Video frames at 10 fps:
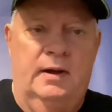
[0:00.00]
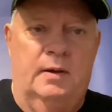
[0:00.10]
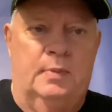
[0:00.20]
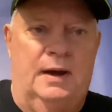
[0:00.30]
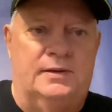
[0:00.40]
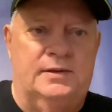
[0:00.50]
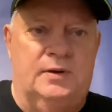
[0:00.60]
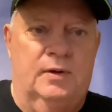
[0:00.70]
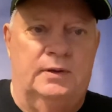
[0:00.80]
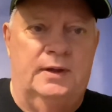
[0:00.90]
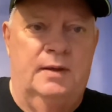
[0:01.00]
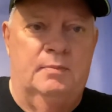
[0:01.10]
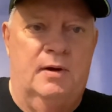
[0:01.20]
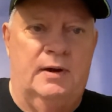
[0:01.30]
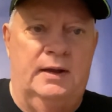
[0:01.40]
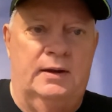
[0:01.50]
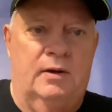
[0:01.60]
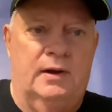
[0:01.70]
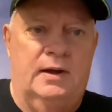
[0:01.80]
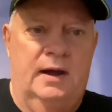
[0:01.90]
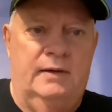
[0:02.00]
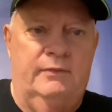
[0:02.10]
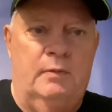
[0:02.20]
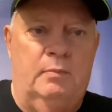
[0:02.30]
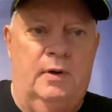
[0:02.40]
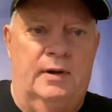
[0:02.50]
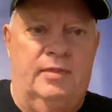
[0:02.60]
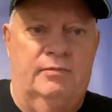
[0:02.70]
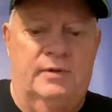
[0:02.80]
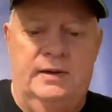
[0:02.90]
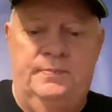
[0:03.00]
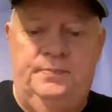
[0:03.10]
a box called American Archive Part 3.